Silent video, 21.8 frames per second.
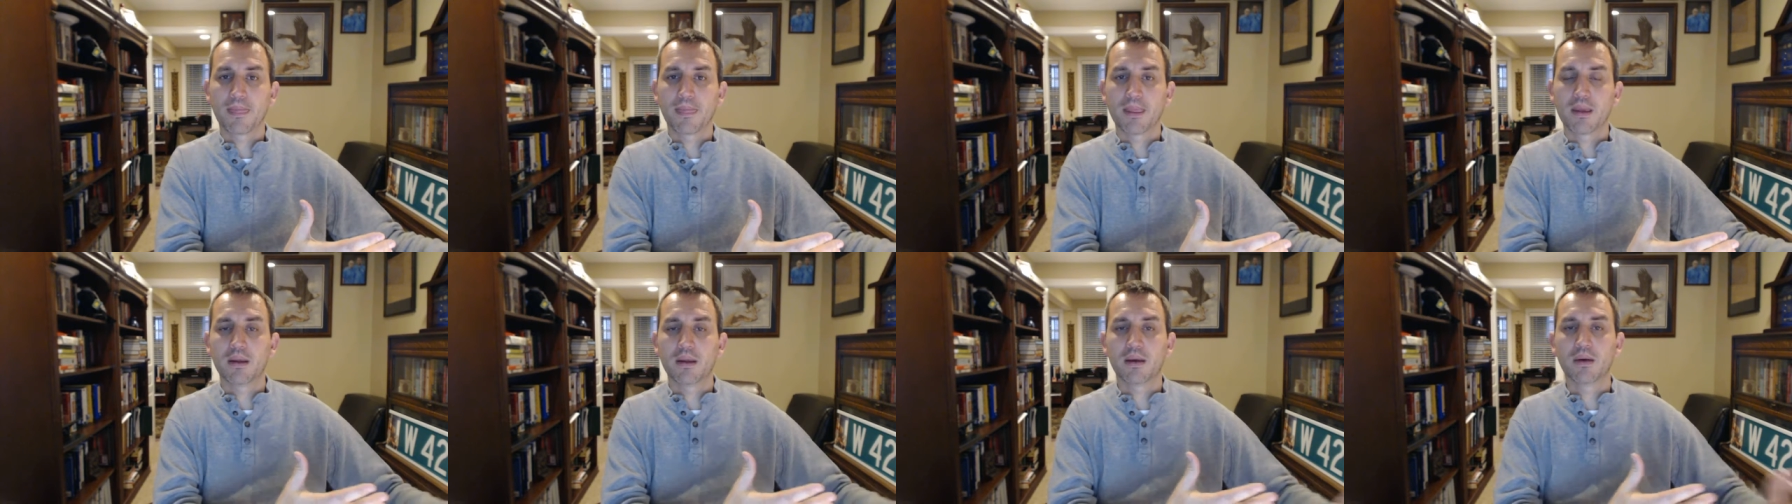
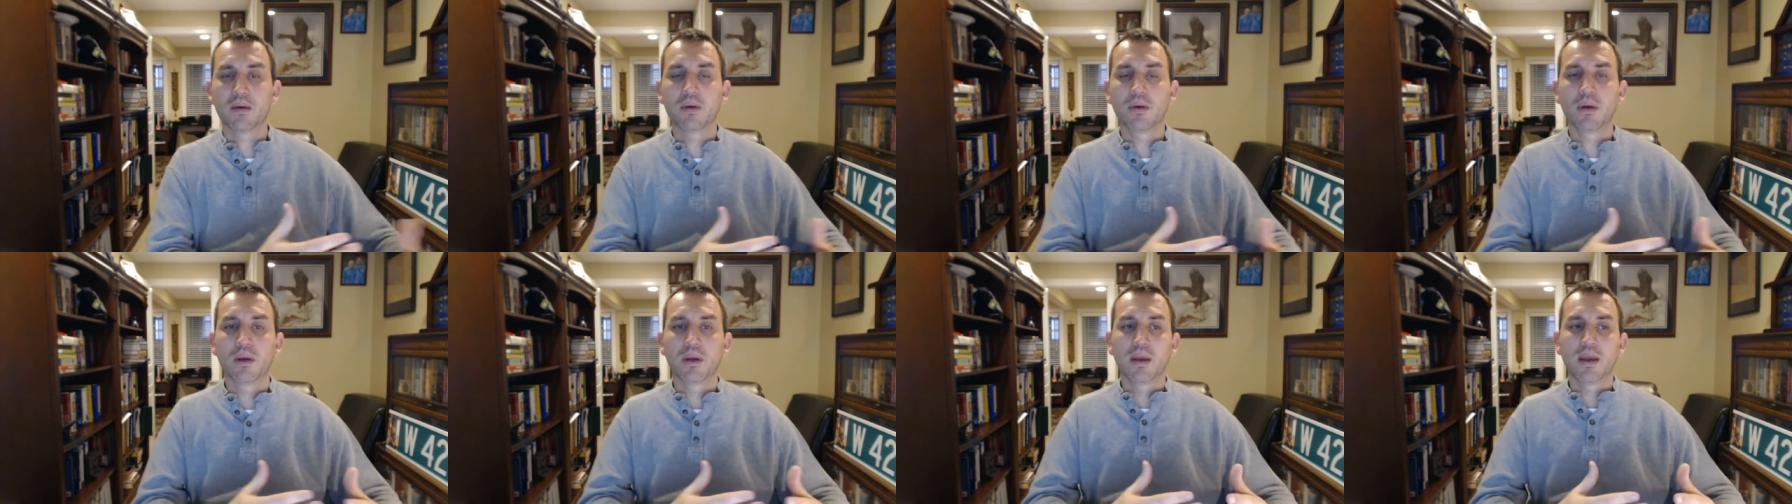You
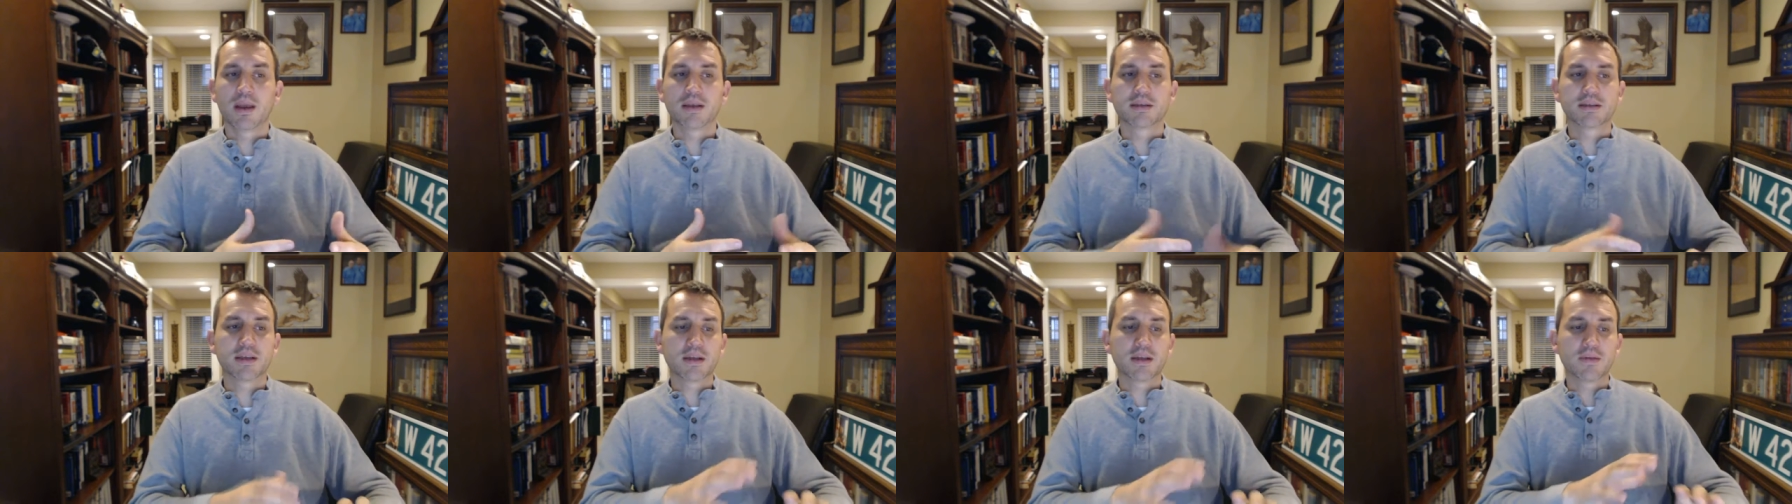know,
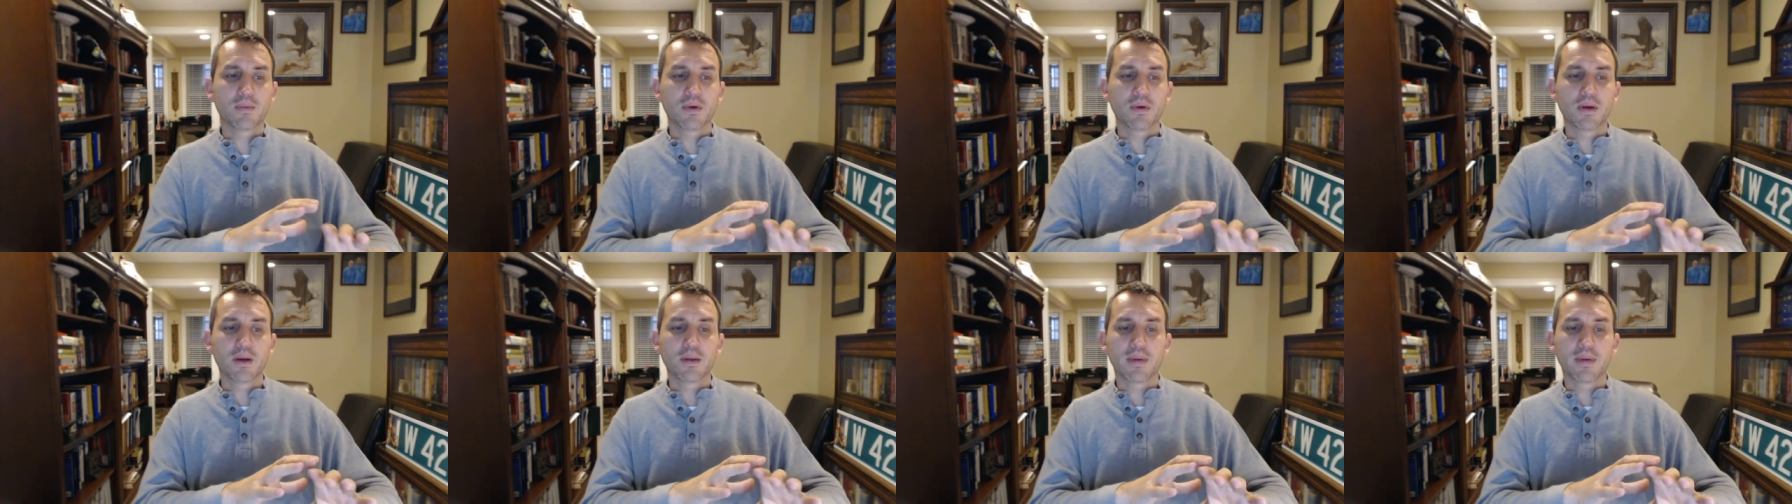instead of
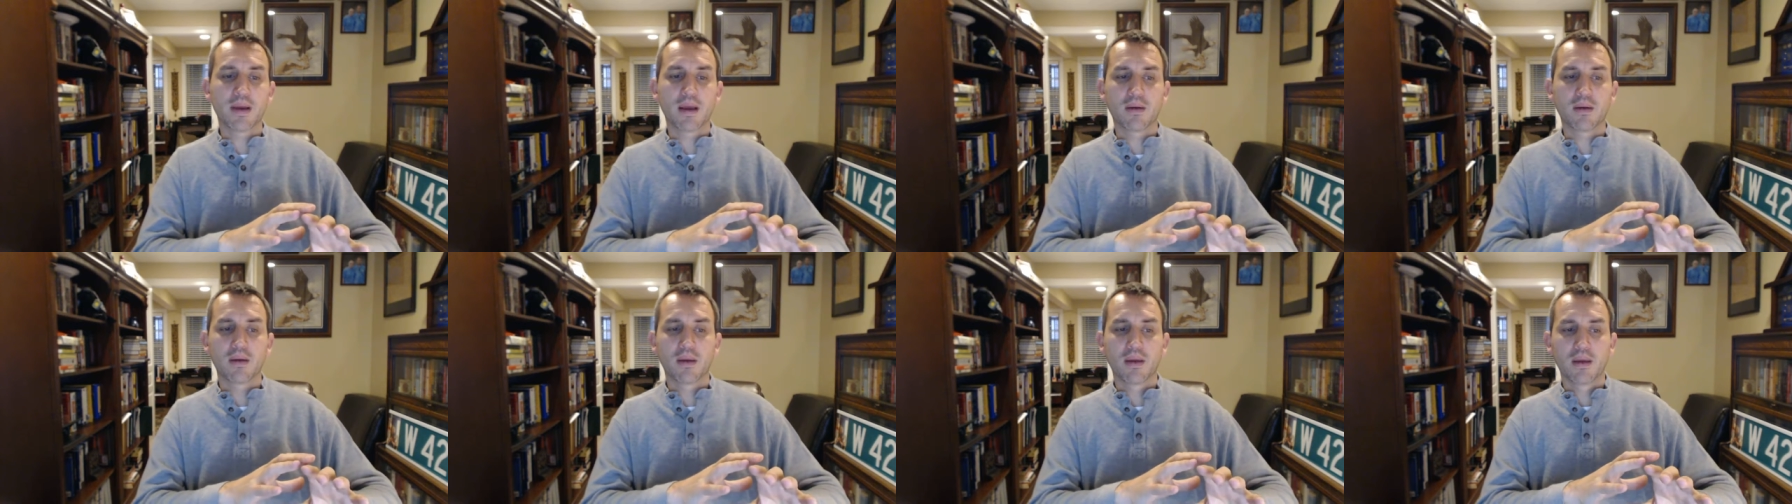worrying
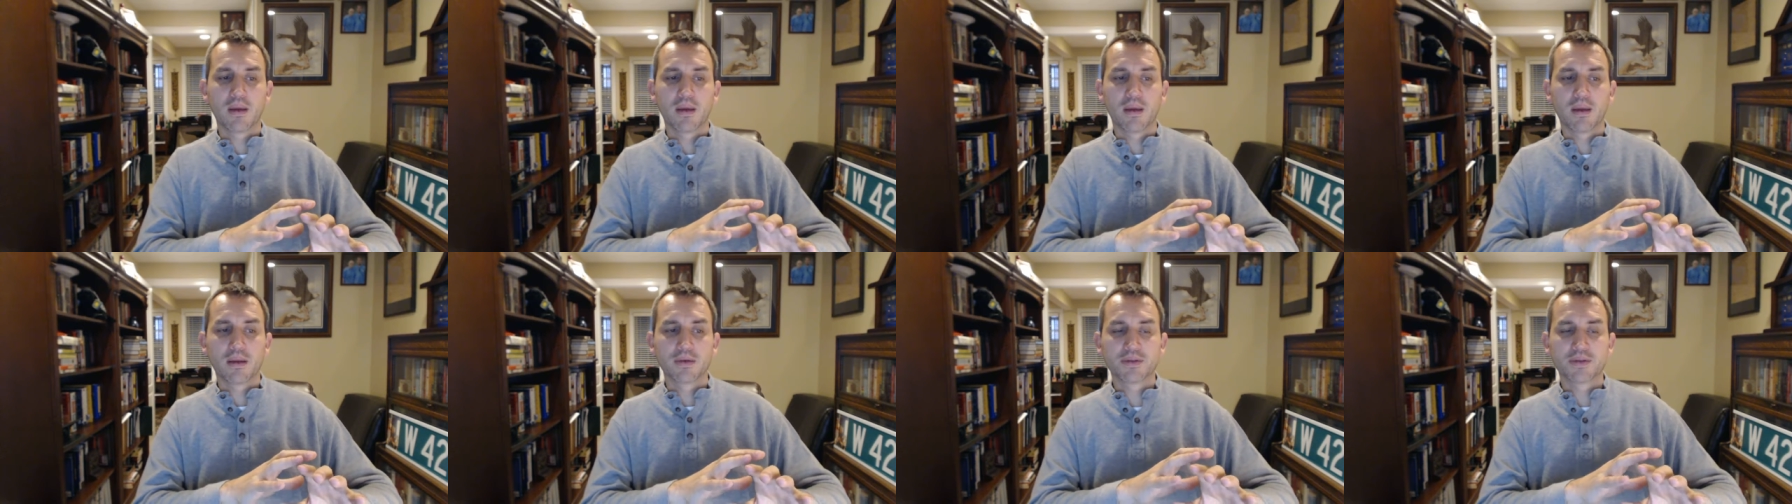about
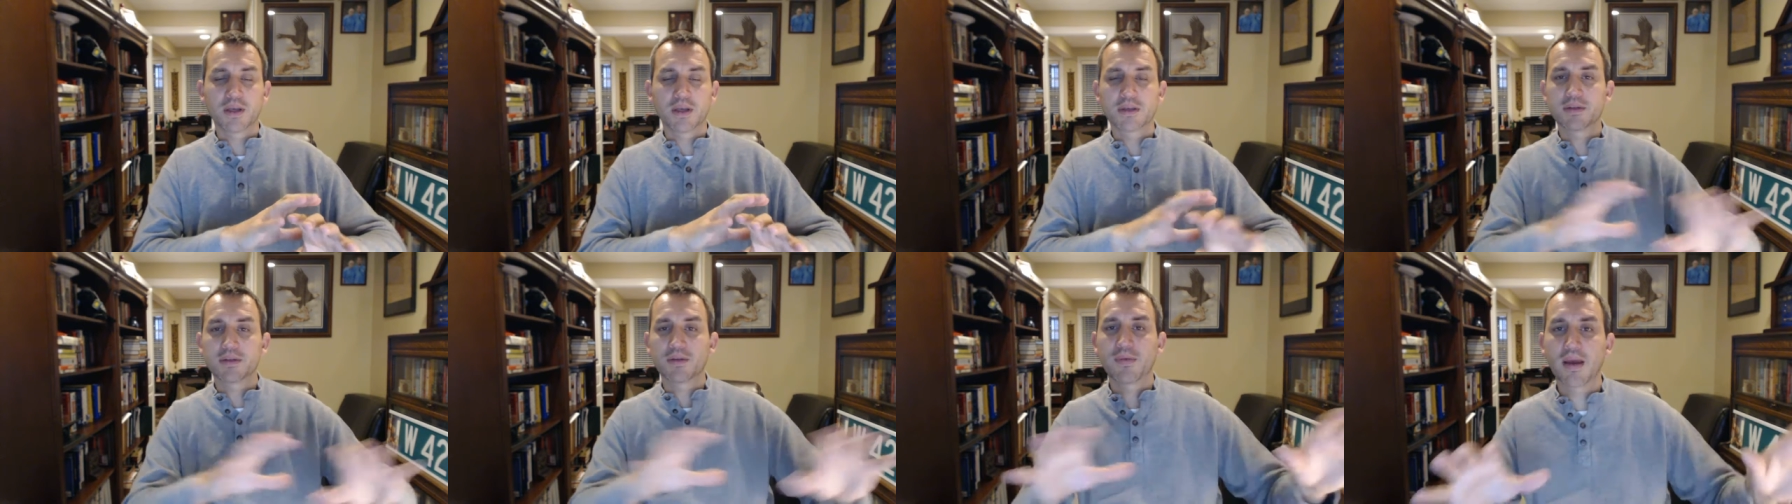
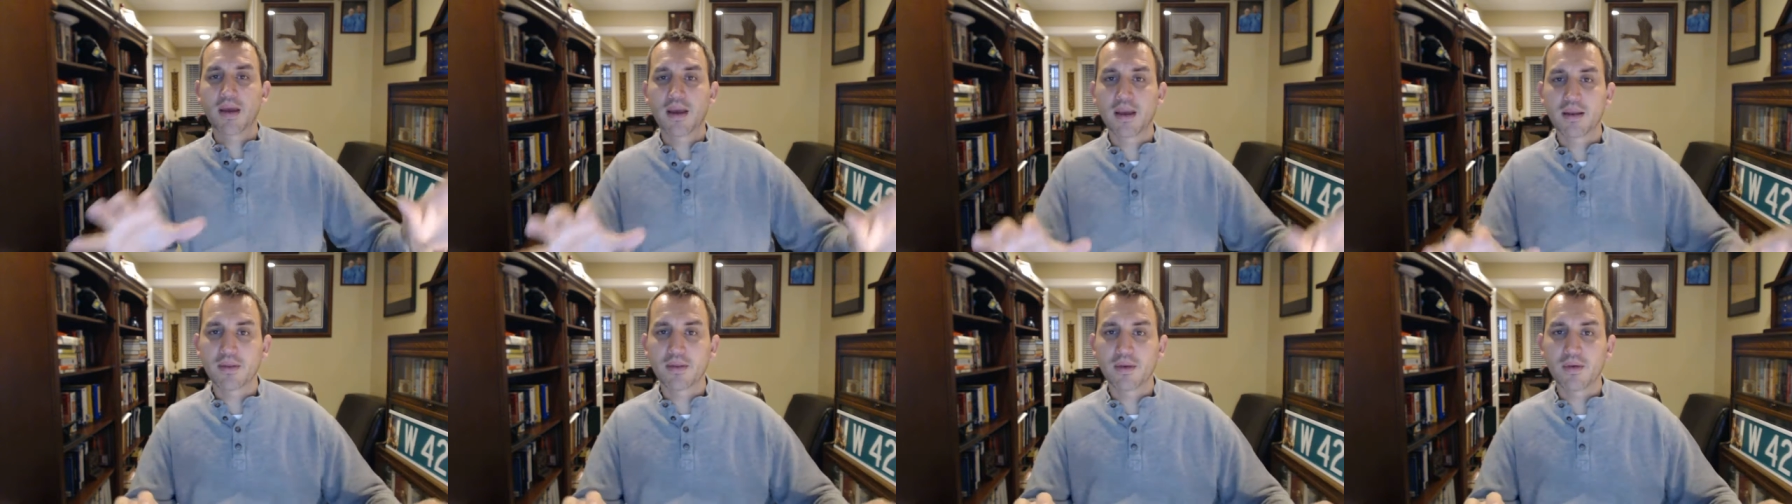
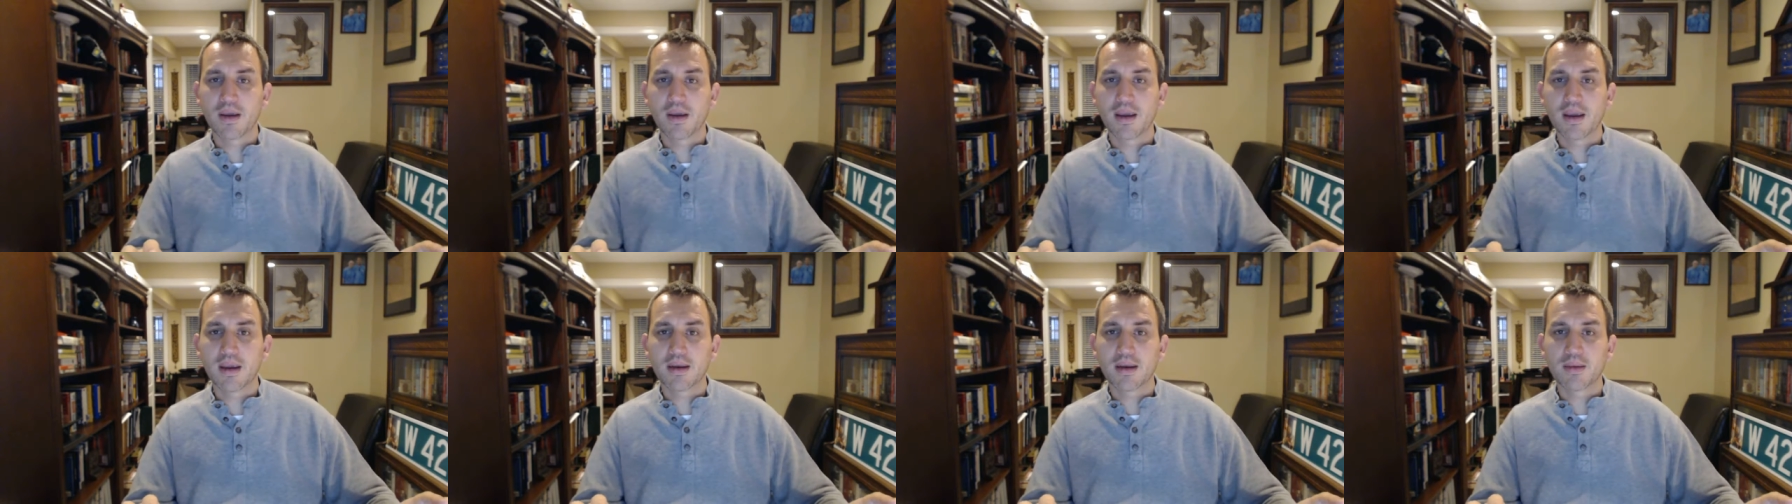justifying the
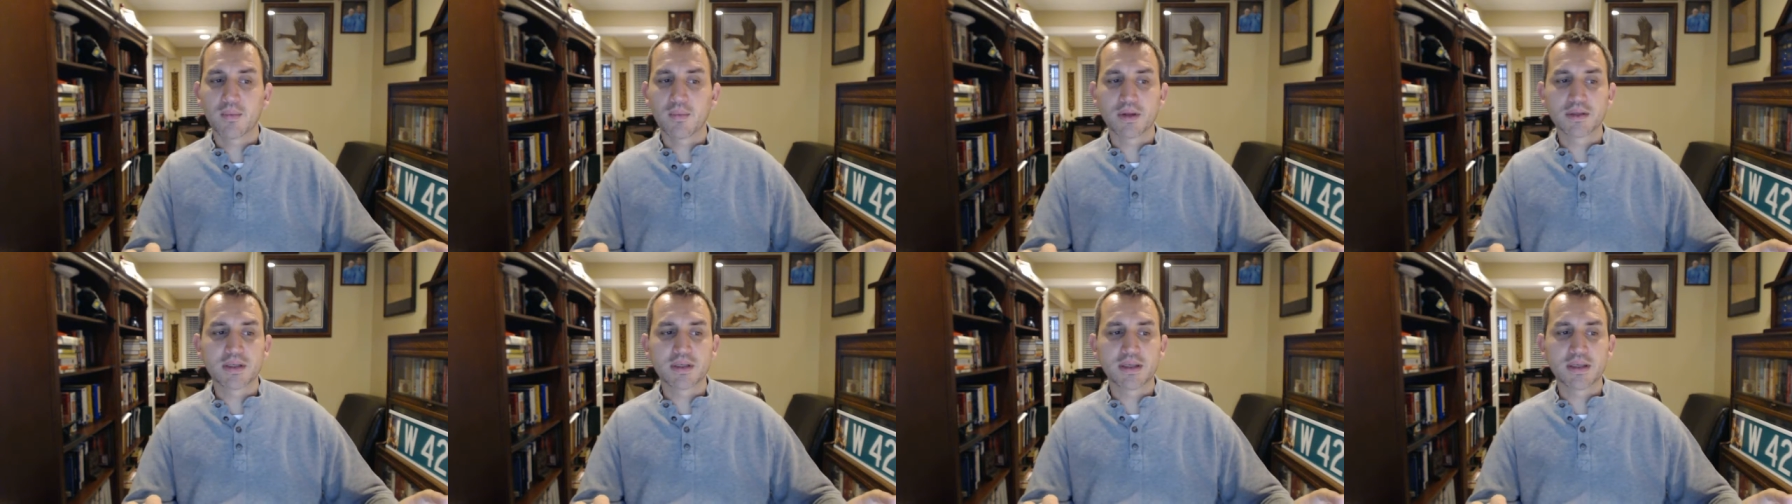grade
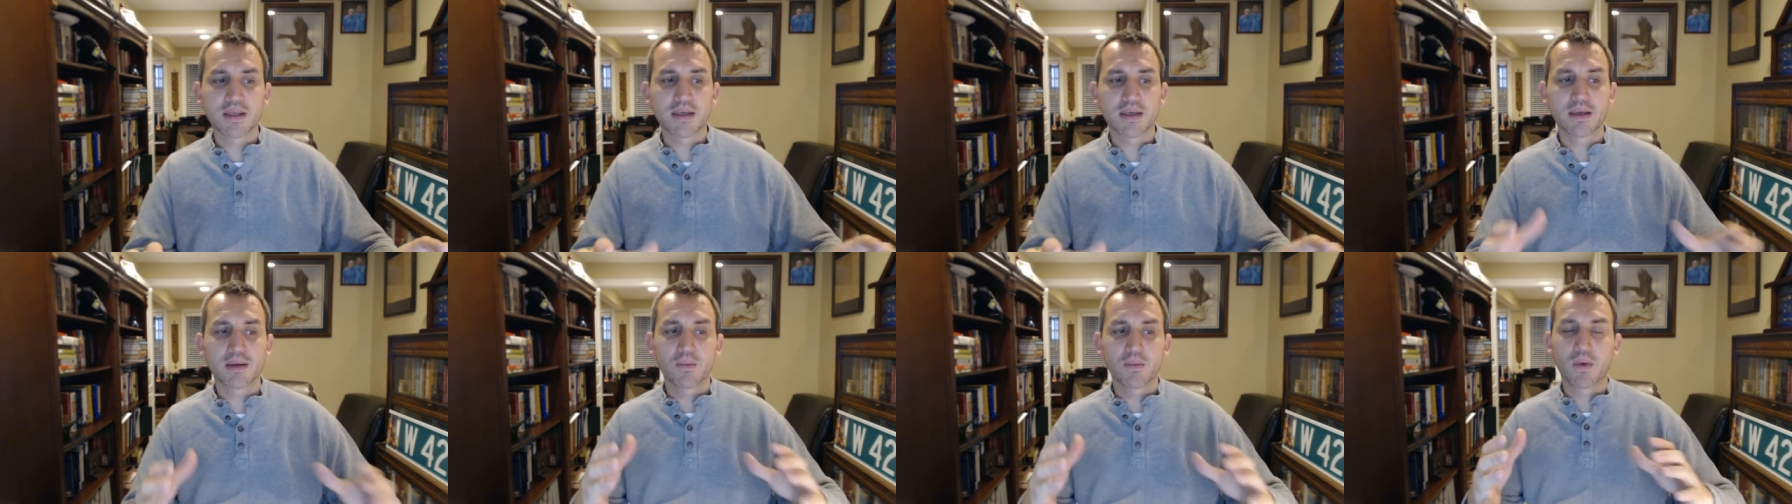and what you
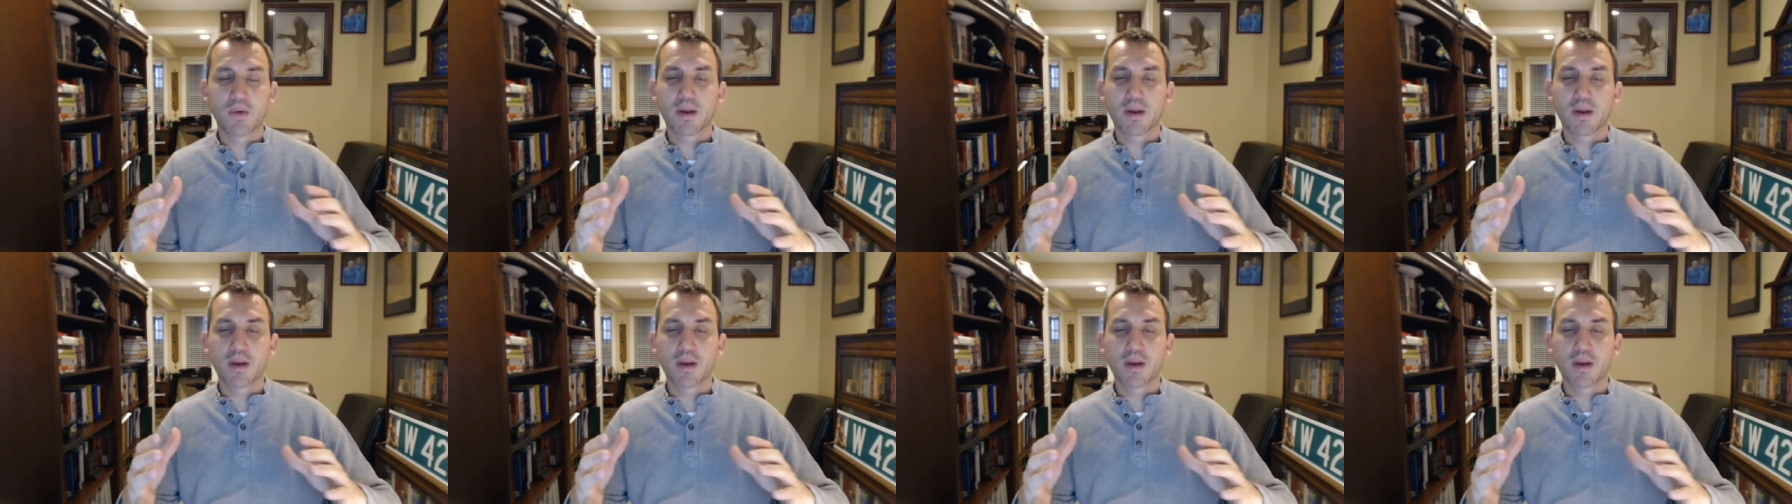did,